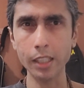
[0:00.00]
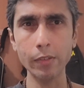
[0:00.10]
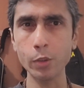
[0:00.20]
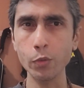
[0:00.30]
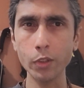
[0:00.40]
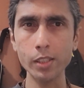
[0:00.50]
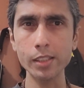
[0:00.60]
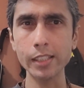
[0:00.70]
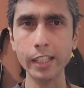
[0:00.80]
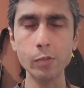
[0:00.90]
given to first
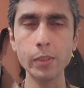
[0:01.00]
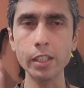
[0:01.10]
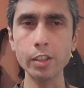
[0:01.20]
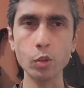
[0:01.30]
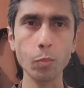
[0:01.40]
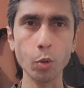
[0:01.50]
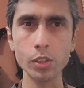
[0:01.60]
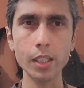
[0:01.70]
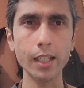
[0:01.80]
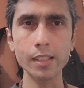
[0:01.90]
and second speakers on both
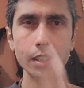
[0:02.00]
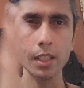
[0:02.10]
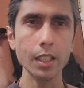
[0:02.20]
sides